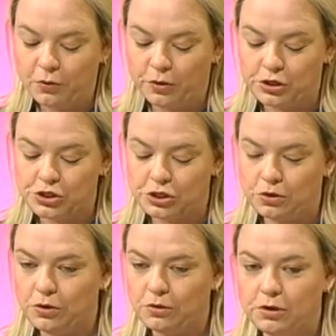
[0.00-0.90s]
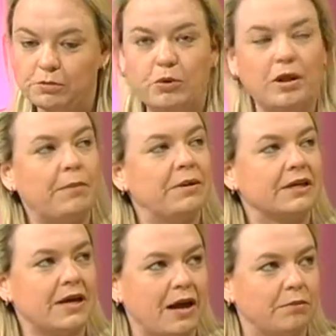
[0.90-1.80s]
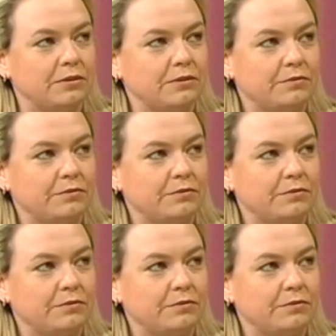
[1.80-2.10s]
which you boil up in a cup.